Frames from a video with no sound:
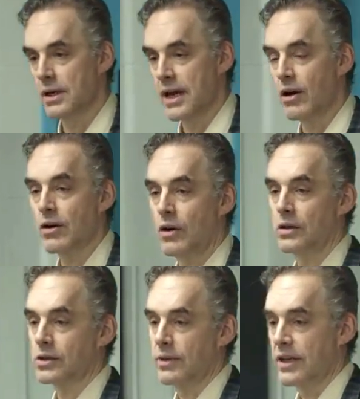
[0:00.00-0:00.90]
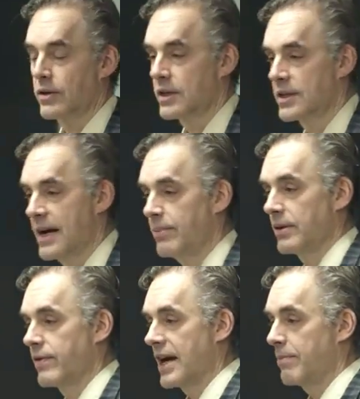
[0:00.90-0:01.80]
And alcohol is a really good example
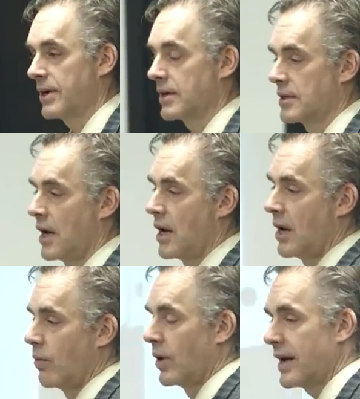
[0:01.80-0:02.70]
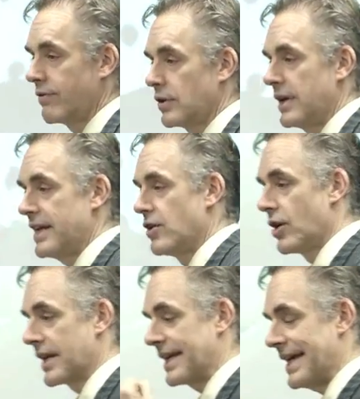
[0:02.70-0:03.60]
of that, because whatever
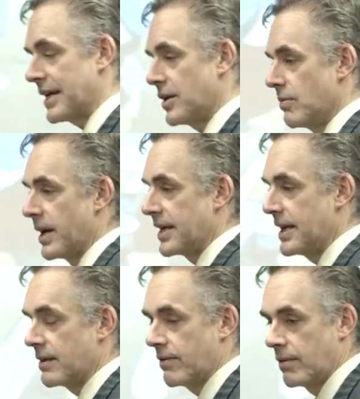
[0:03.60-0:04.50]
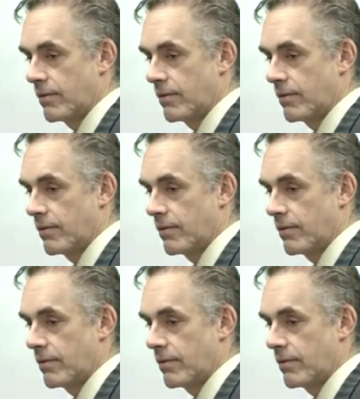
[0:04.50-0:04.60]
hedonic kick you might get